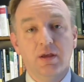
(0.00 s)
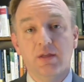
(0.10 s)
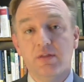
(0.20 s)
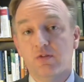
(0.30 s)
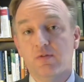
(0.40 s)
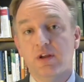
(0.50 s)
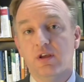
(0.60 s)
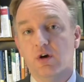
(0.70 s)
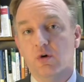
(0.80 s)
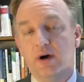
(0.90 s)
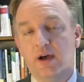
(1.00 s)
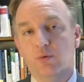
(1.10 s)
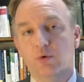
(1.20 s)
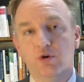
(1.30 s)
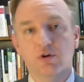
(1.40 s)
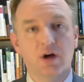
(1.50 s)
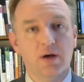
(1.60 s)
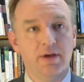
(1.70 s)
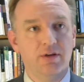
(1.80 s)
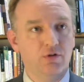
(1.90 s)
In this video, I will
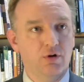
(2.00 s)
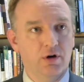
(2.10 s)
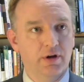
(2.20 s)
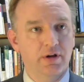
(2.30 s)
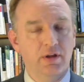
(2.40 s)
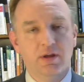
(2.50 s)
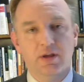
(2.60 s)
comment on